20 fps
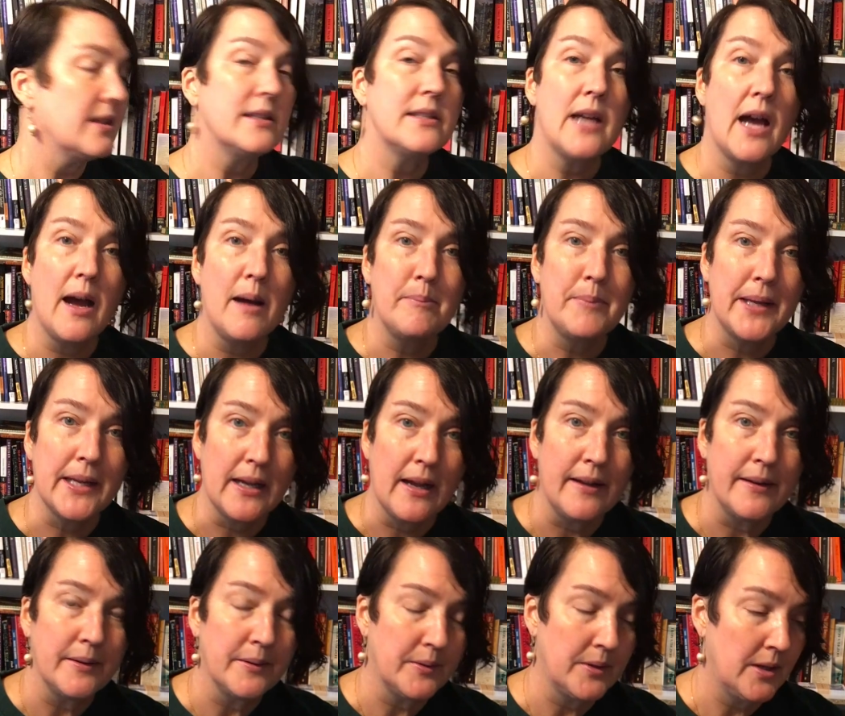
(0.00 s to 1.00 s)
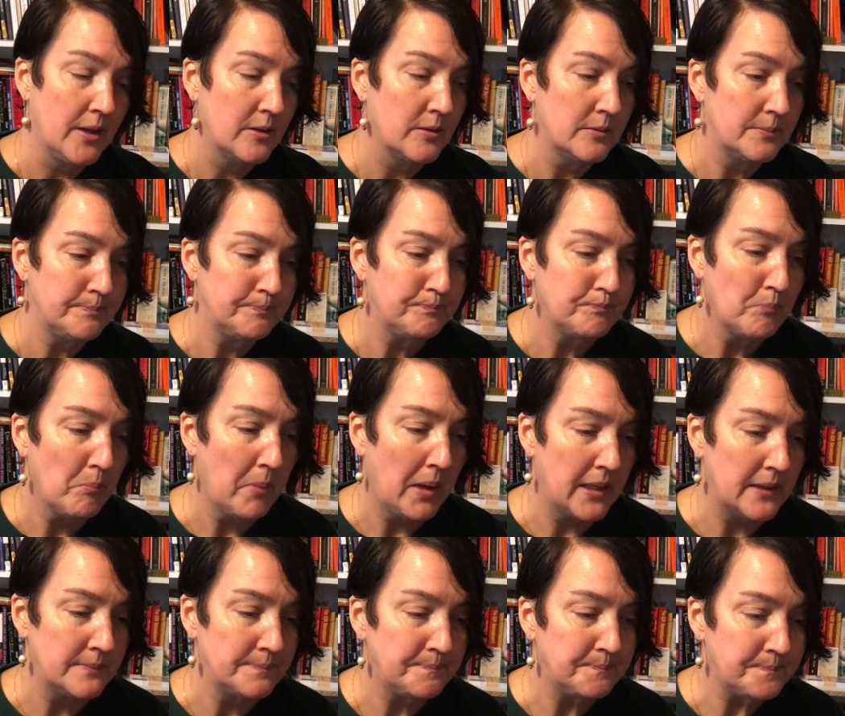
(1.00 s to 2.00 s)
of the topic. I don't know.
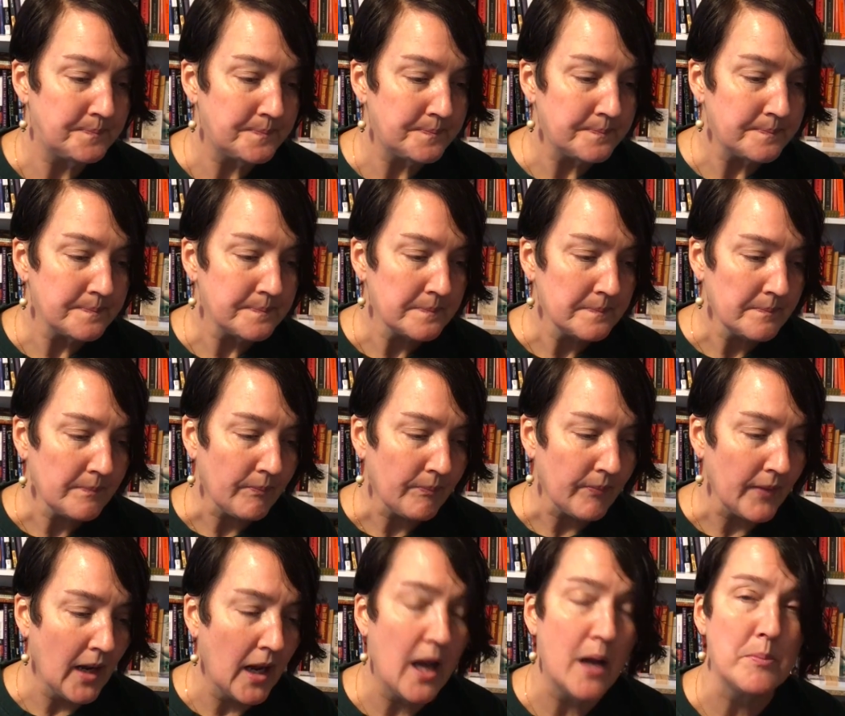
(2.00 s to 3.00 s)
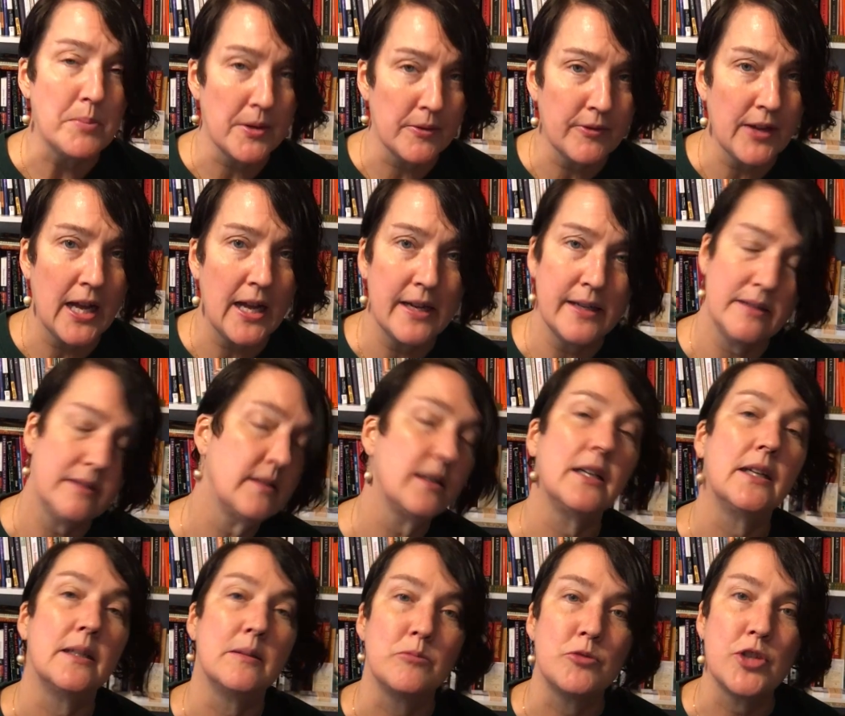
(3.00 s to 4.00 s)
But I'll provide
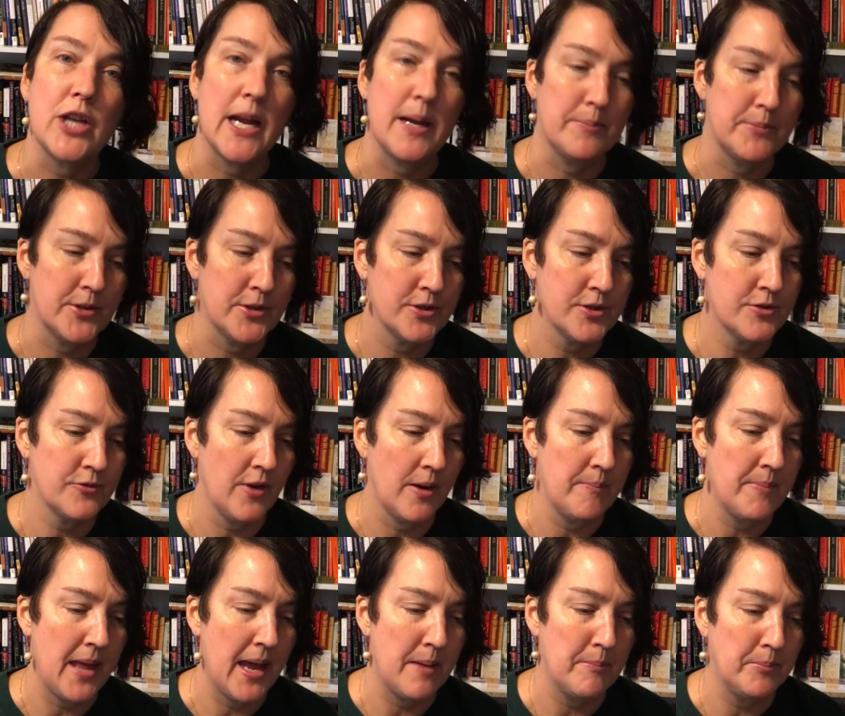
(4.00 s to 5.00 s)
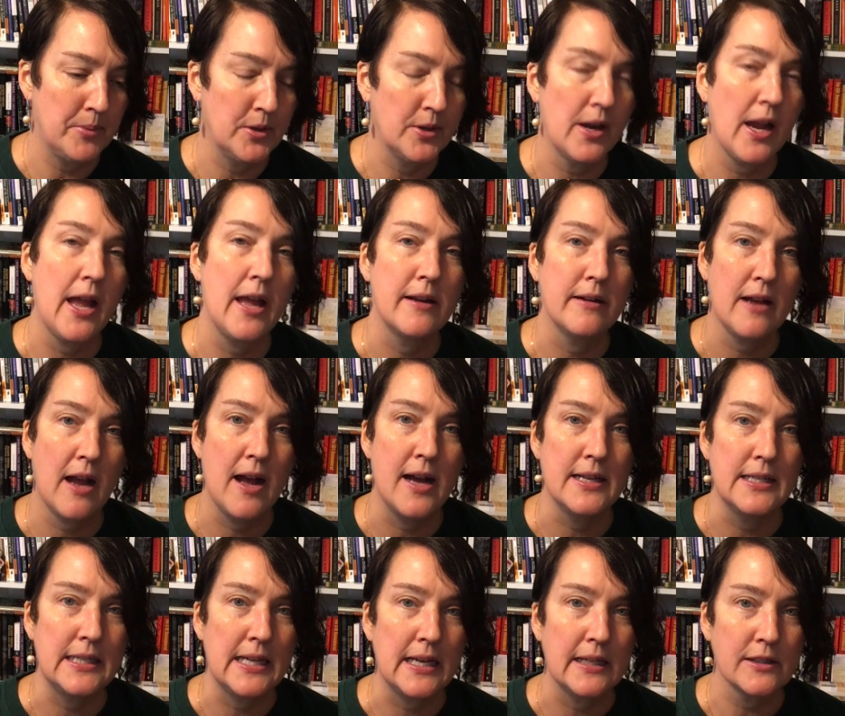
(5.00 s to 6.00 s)
chapters from that book and
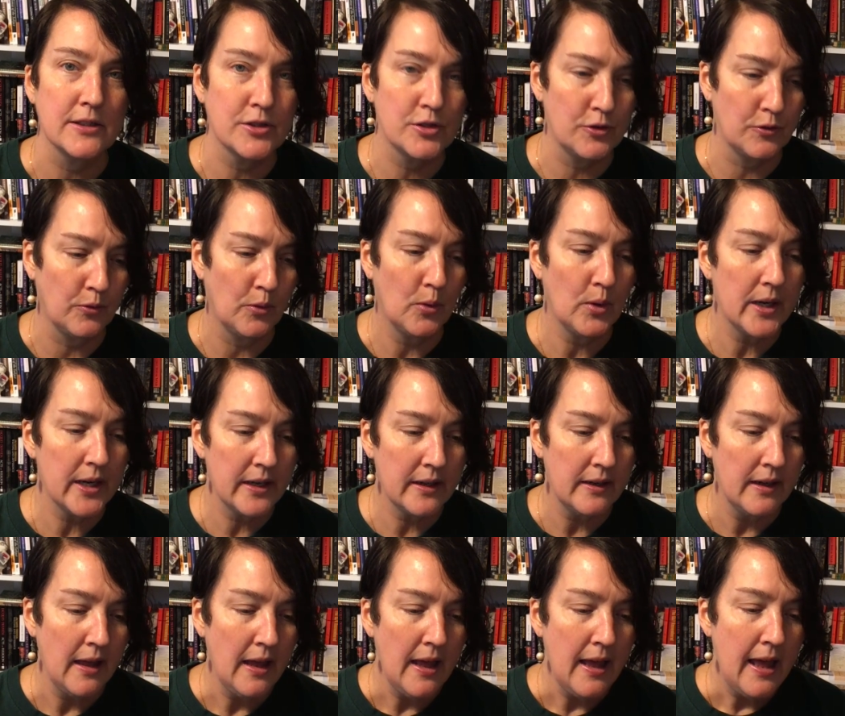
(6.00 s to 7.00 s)
context for it.